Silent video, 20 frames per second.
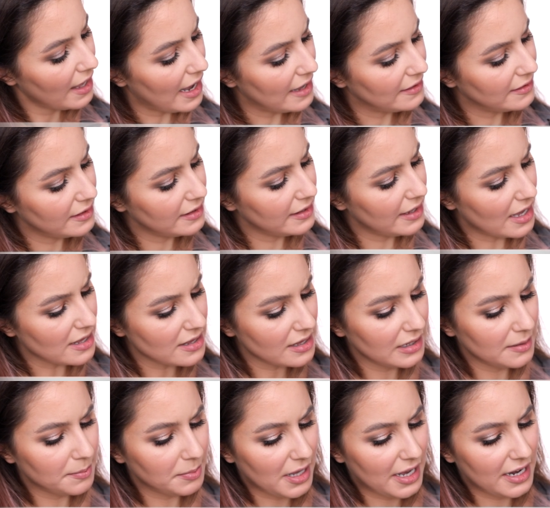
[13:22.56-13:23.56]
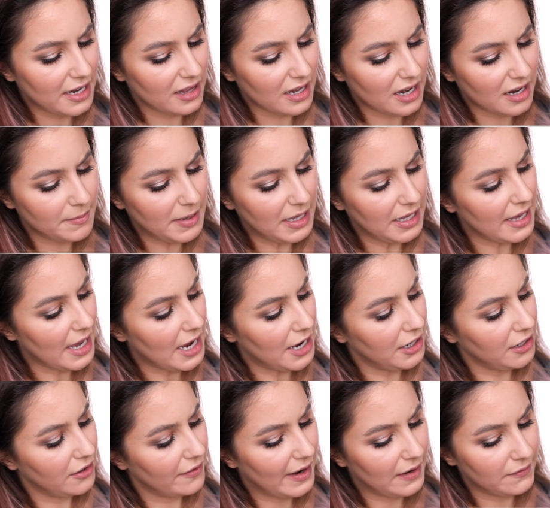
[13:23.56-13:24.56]
And then the other lip liner that I've been
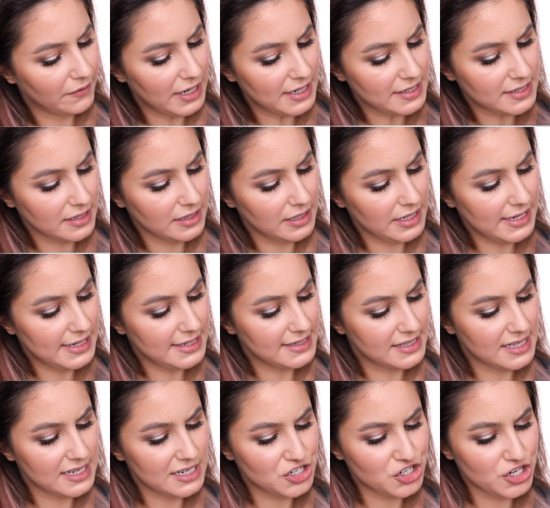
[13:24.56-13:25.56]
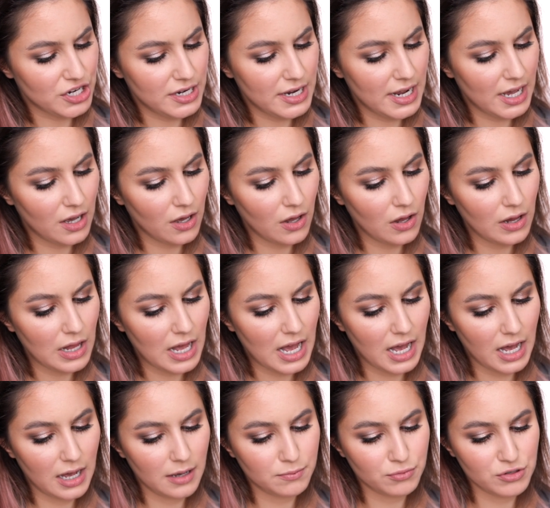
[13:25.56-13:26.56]
carrying around recently is the
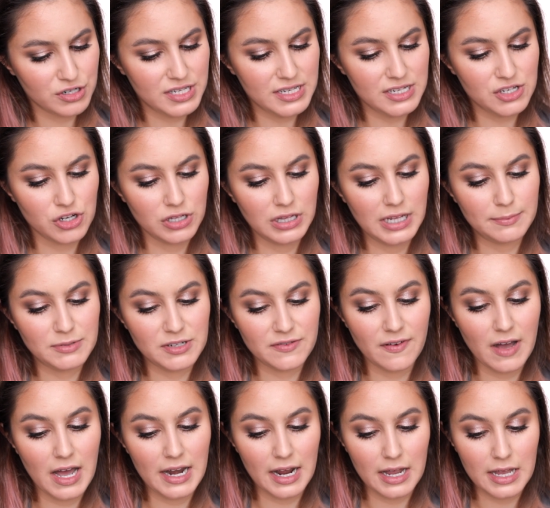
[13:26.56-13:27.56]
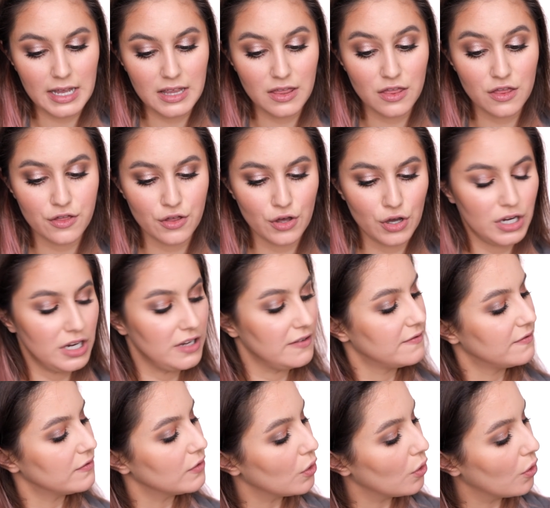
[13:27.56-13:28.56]
Chanel Precision Lip Definer in
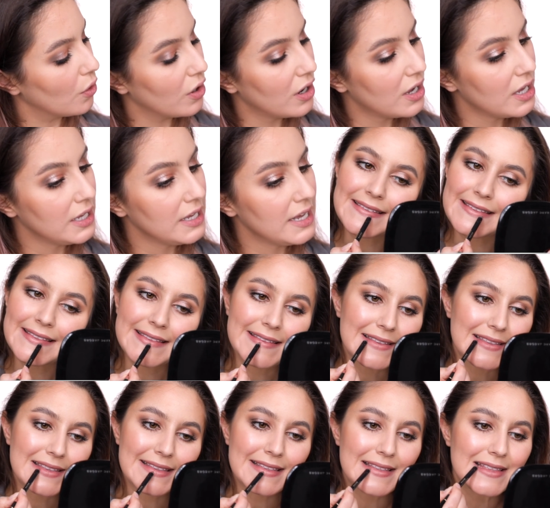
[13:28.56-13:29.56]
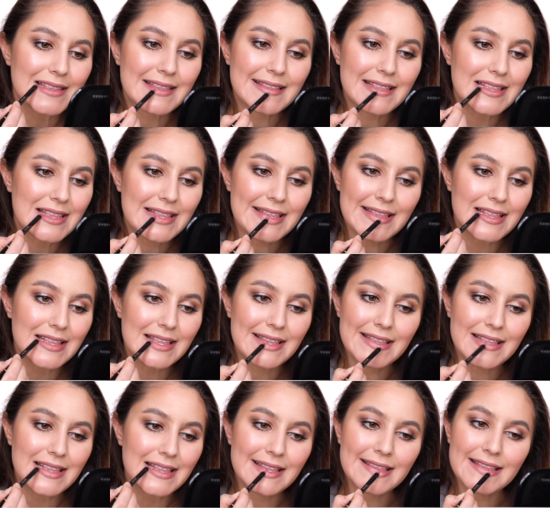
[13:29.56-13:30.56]
34. And this one is
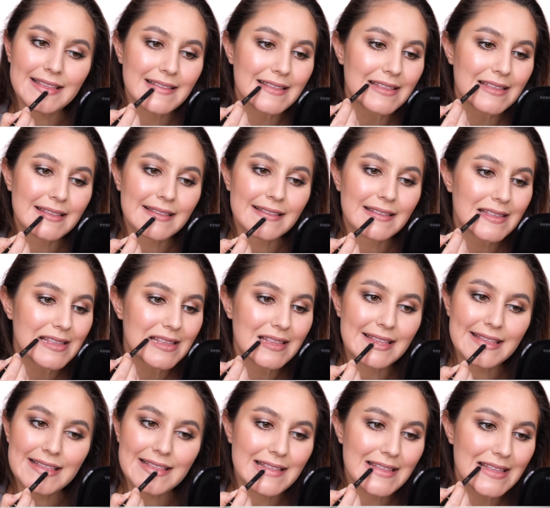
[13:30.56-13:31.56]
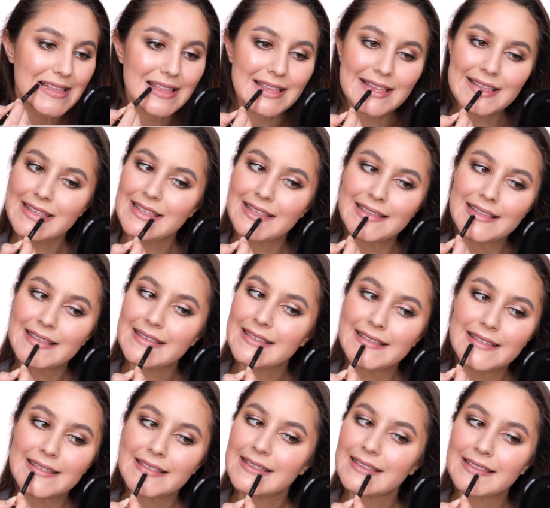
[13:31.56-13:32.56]
definitely lighter. It's just a very
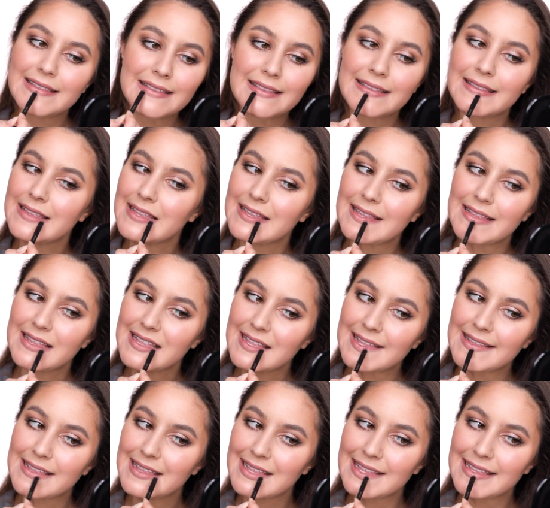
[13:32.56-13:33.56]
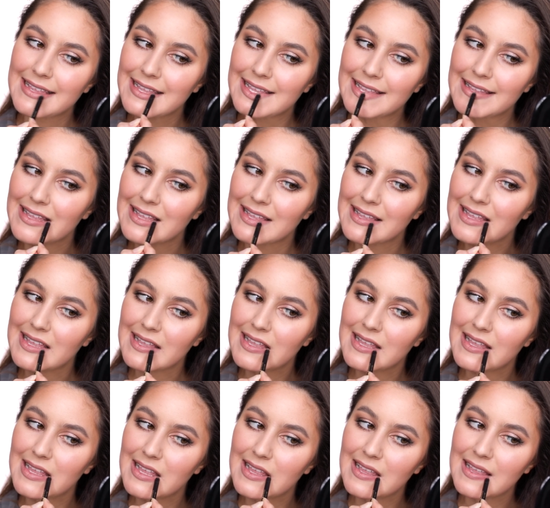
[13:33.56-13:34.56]
easy lip liner to wear. Just rub it
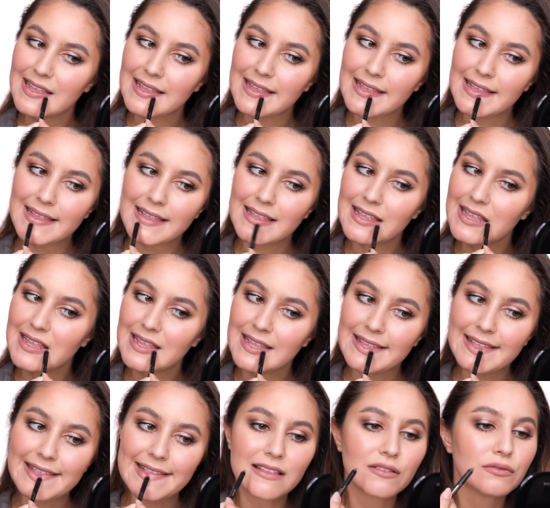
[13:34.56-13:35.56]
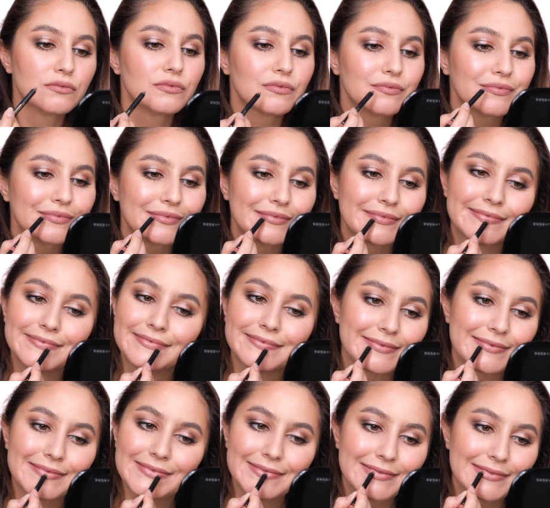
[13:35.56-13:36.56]
all over the lips. Really comfortable formula,
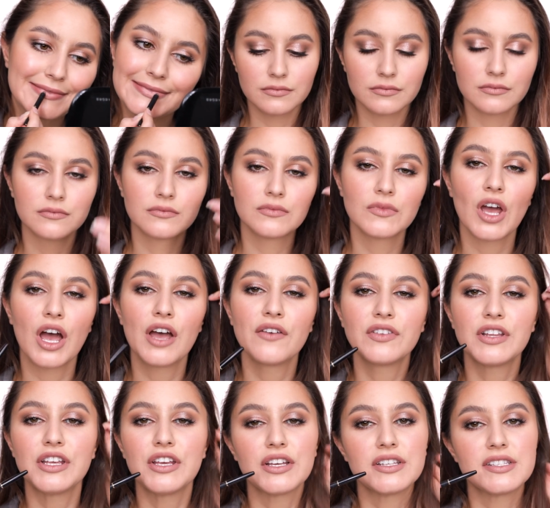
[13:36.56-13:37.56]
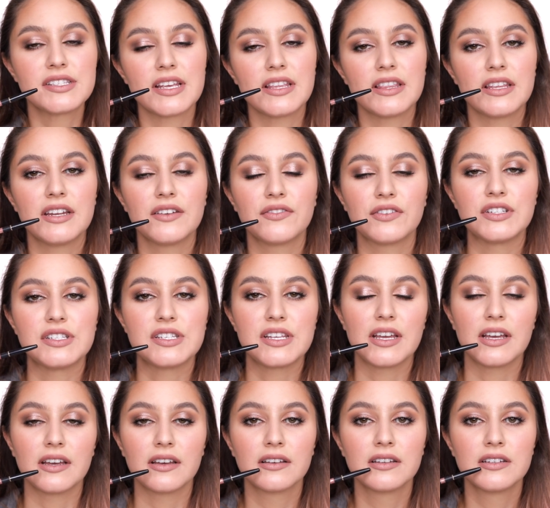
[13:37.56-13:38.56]
this one. Hopefully you can see the difference
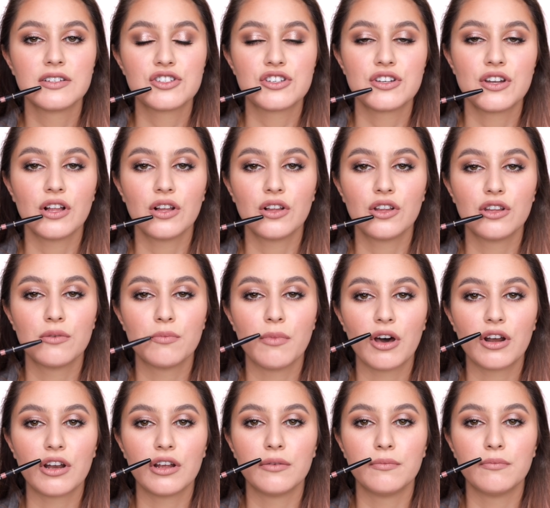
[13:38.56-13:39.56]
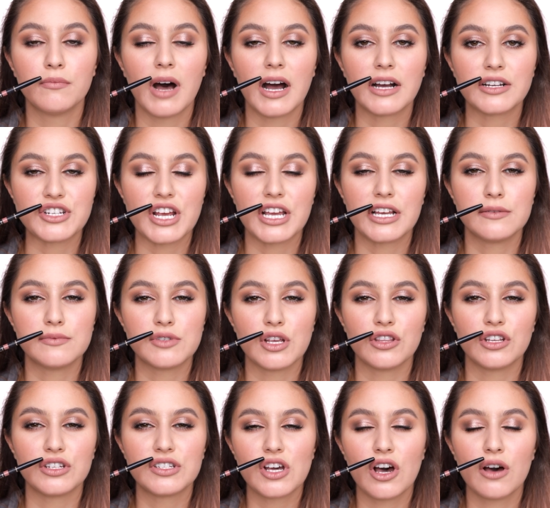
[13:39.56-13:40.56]
here. Chanel on the bottom, Marc Jacobs
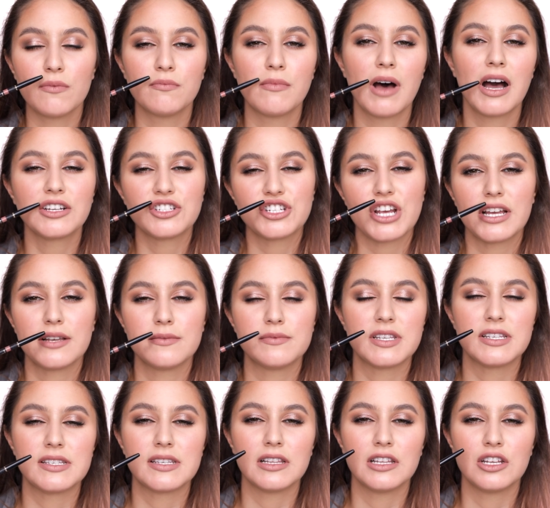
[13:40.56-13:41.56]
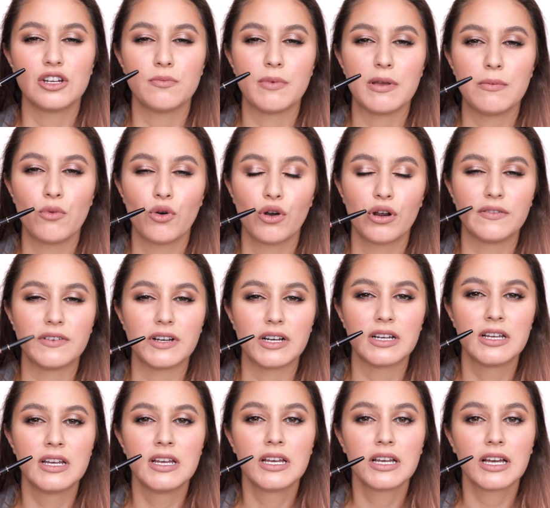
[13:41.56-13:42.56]
on the top. Marc Jacobs is a little bit more of
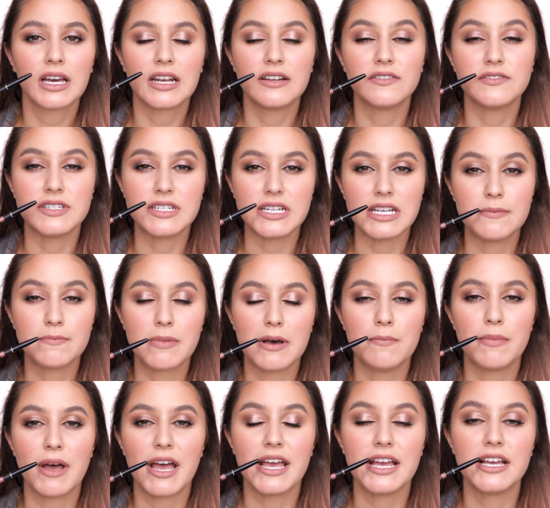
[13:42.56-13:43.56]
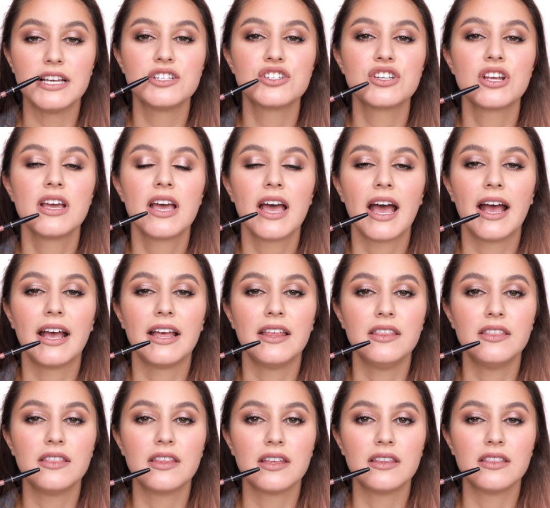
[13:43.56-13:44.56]
a kind of deeper beige,
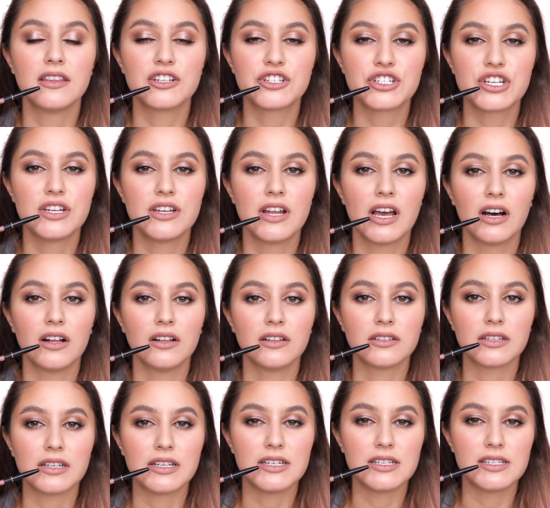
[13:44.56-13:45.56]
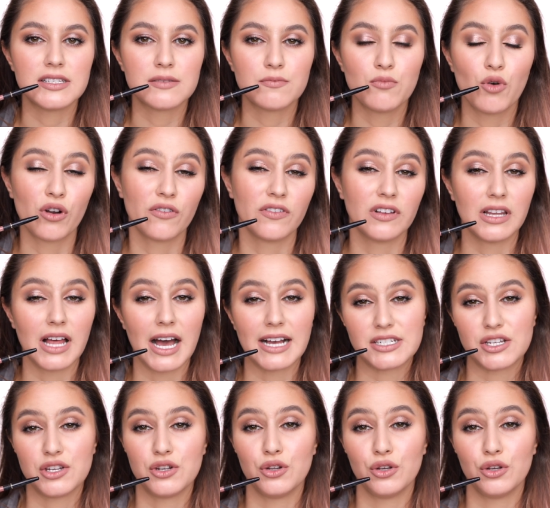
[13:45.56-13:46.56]
and then the Chanel is more of a lighter